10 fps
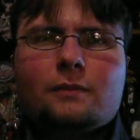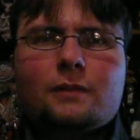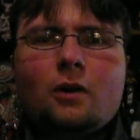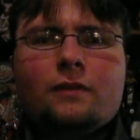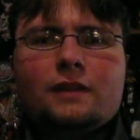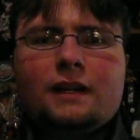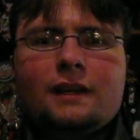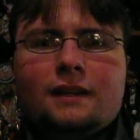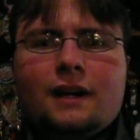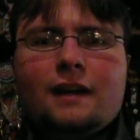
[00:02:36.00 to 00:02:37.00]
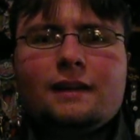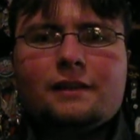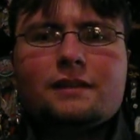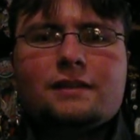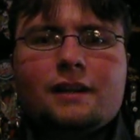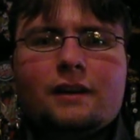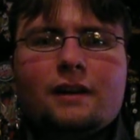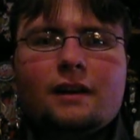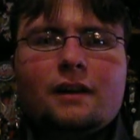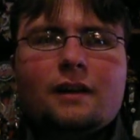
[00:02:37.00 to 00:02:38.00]
overdone and not
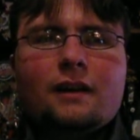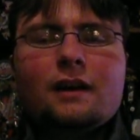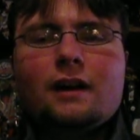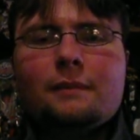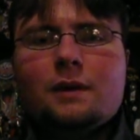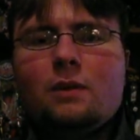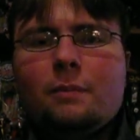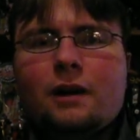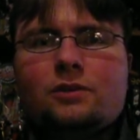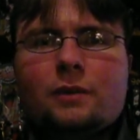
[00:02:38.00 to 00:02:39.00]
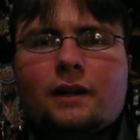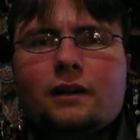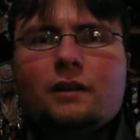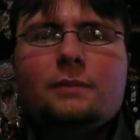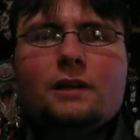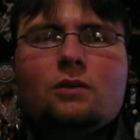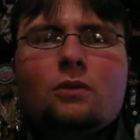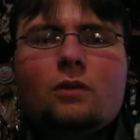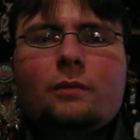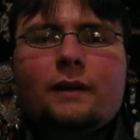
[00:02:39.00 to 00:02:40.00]
necessary. There were parts where it could be cool,